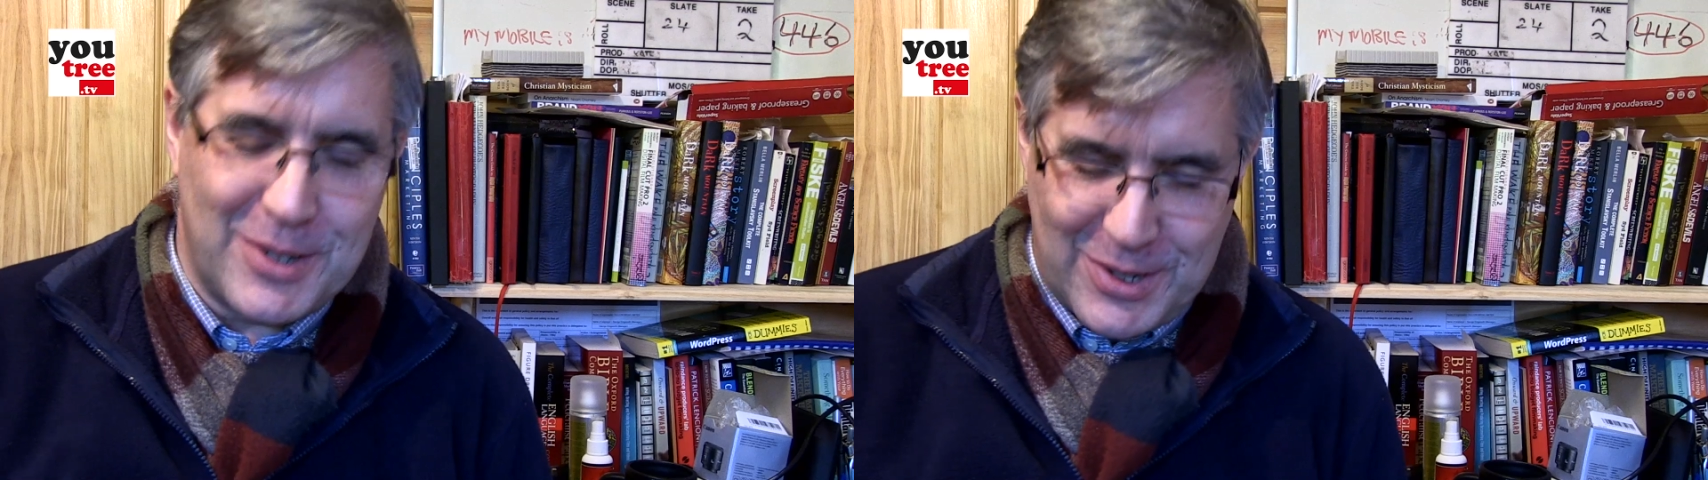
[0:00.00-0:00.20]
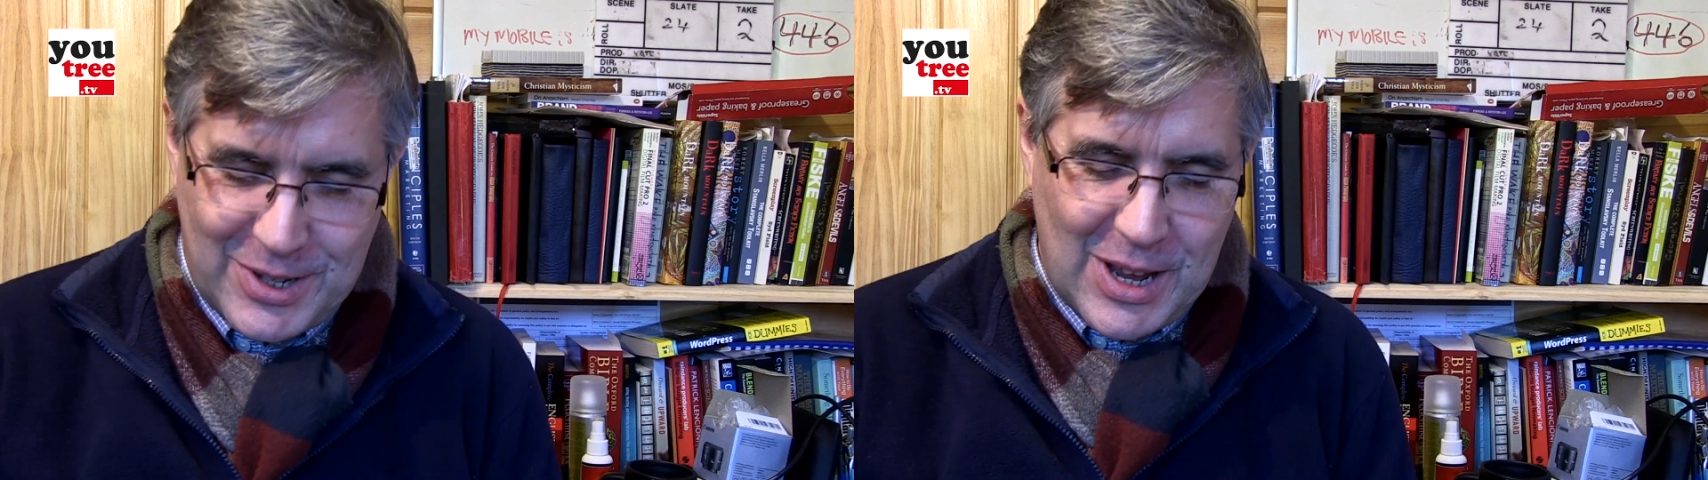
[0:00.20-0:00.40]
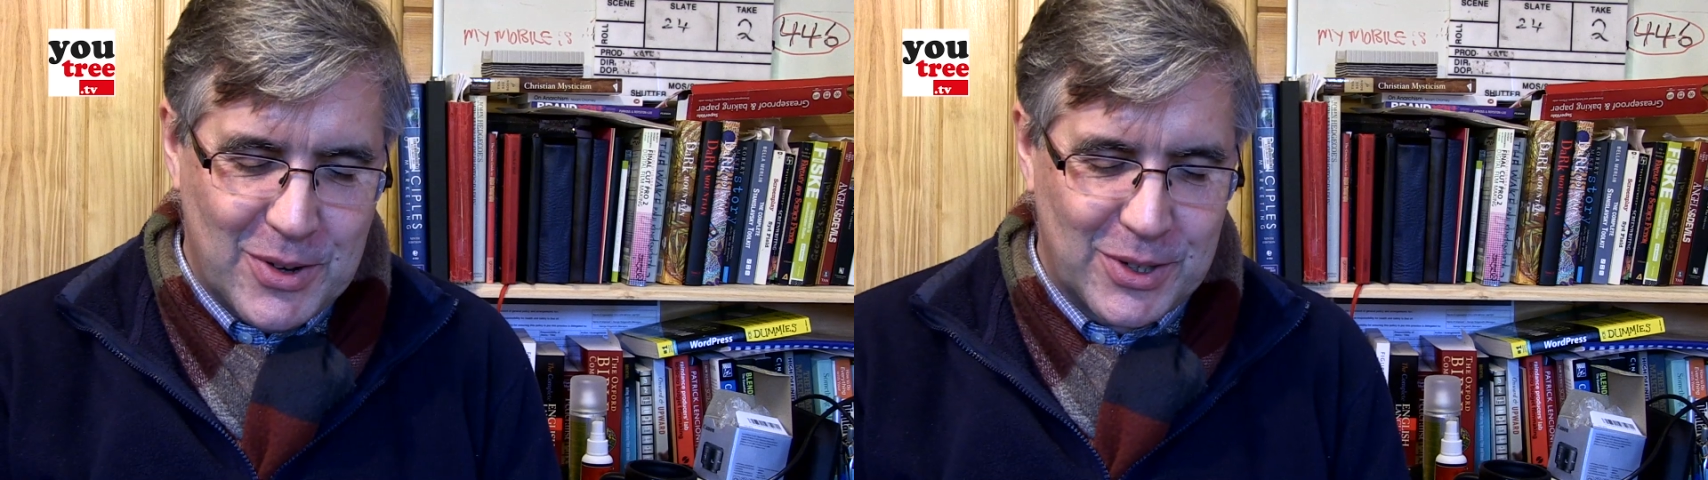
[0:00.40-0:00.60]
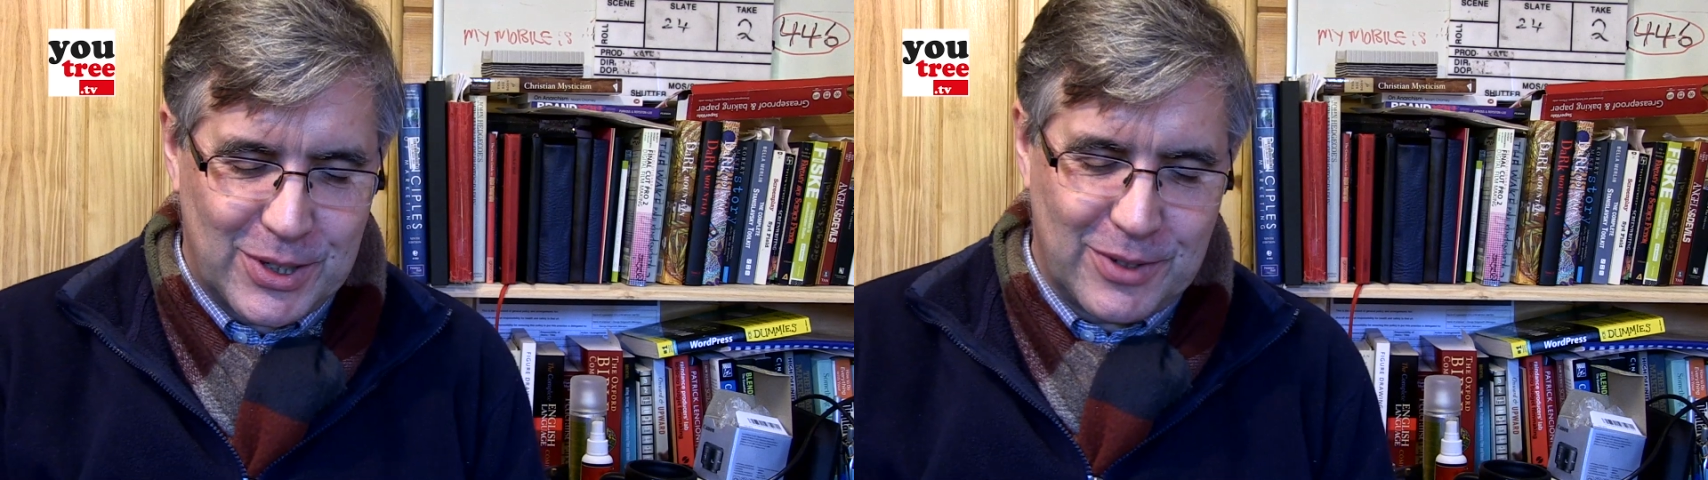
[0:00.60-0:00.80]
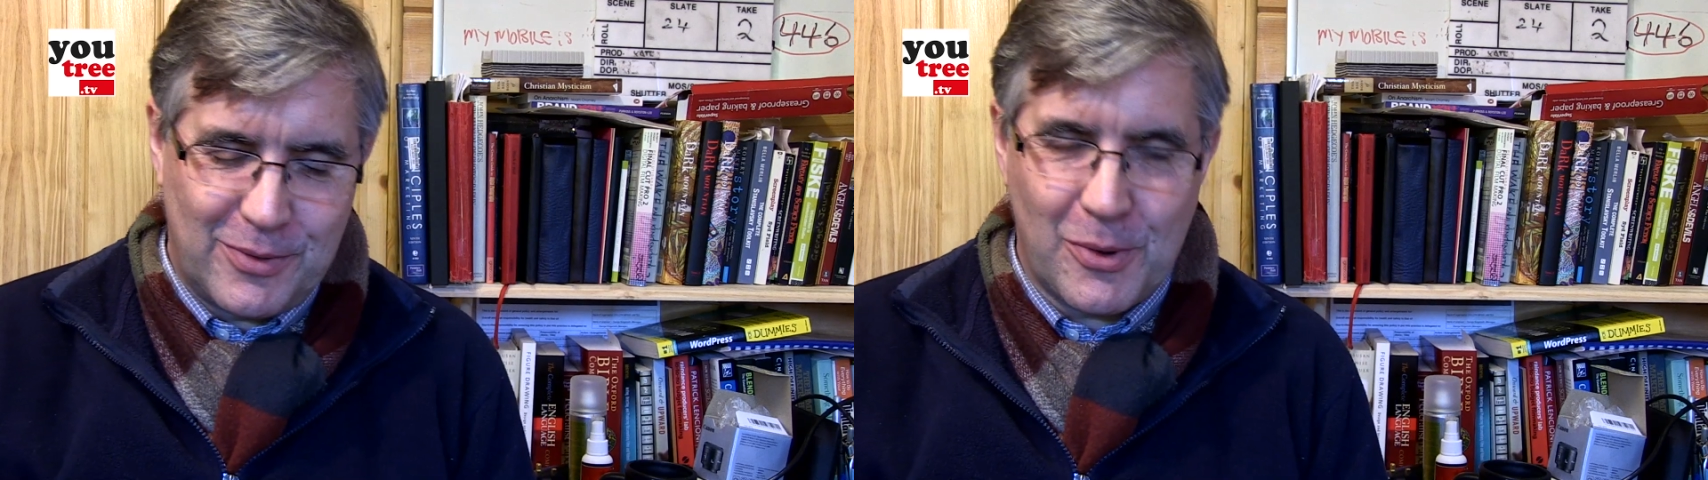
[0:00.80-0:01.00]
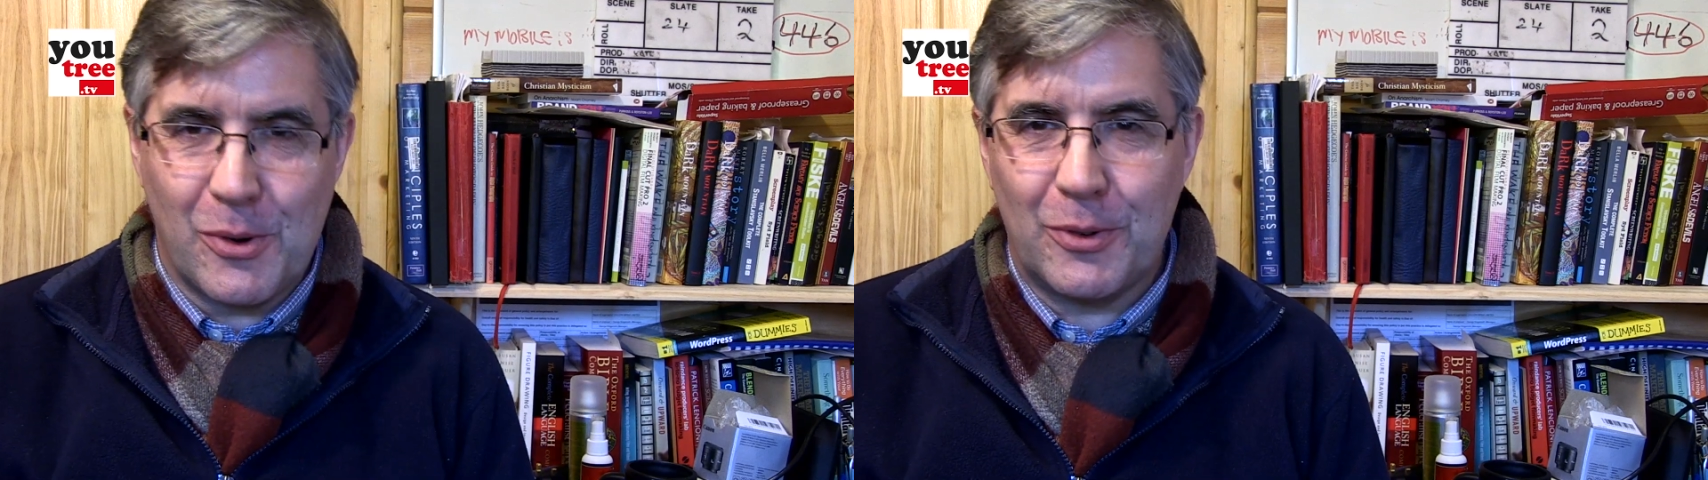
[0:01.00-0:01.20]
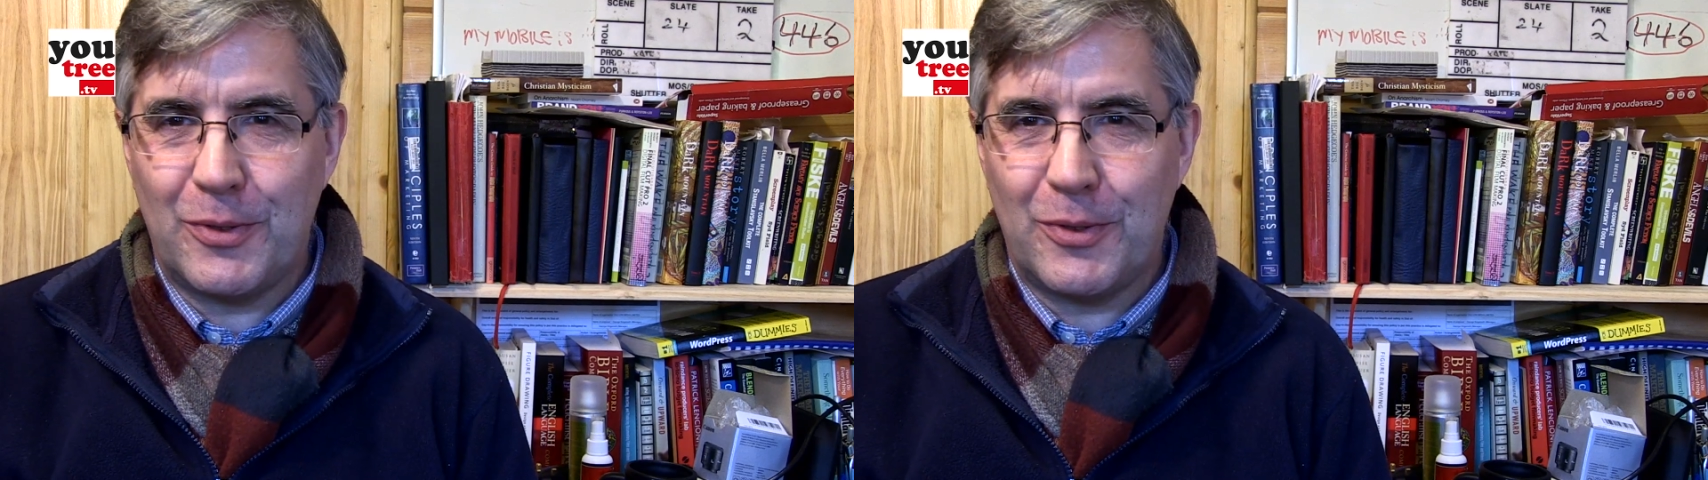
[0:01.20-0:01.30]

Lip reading: nostalgia for